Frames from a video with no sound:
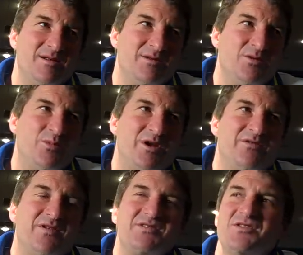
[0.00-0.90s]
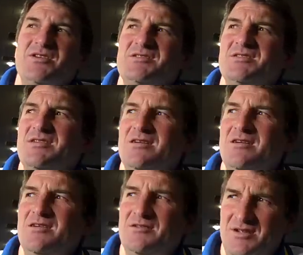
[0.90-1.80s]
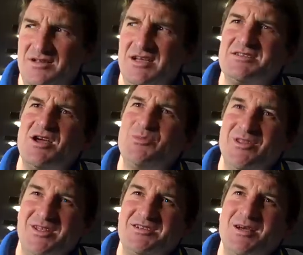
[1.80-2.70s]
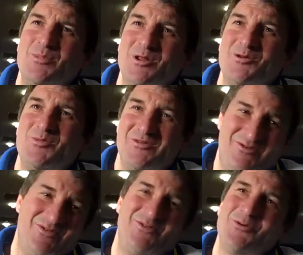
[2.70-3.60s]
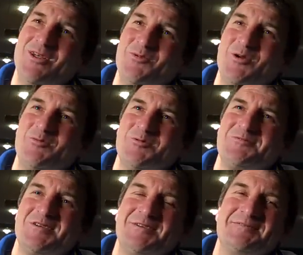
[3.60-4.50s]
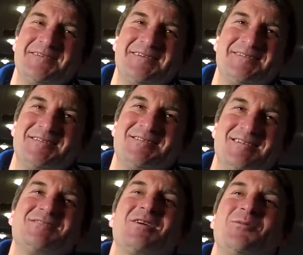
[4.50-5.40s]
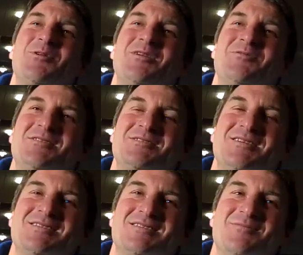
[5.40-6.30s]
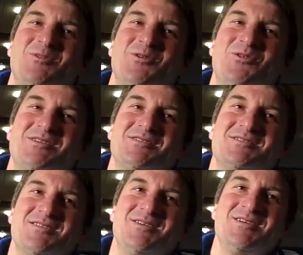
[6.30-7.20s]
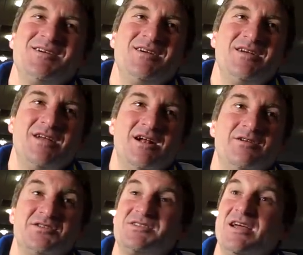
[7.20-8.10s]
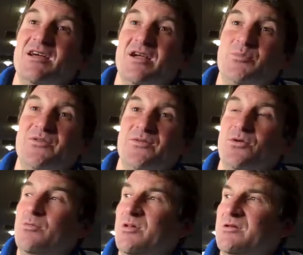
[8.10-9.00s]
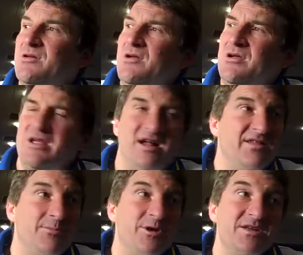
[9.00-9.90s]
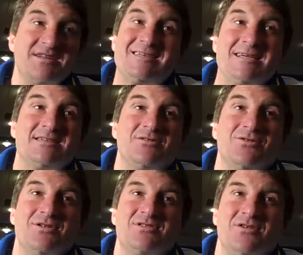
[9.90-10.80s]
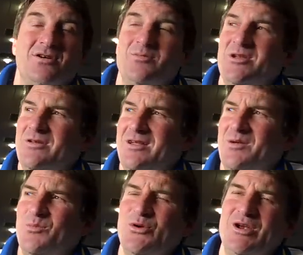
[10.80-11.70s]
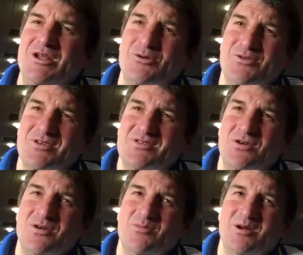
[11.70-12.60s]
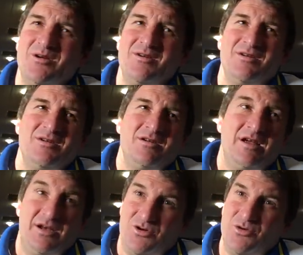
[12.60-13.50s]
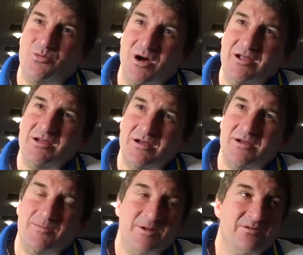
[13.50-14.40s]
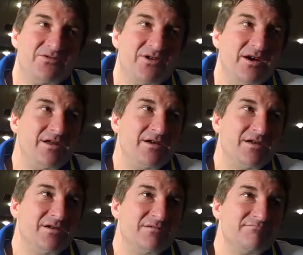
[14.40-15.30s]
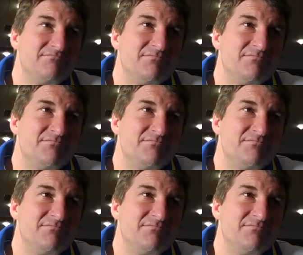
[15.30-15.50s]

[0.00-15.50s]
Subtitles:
little bit of the season, it does open things up a little bit for a few other people. So, yeah, it's going to be interesting. It's going to be interesting to see, just how they perform. And, they're being assessed all the time and they're competing all the time in a good way in training. And,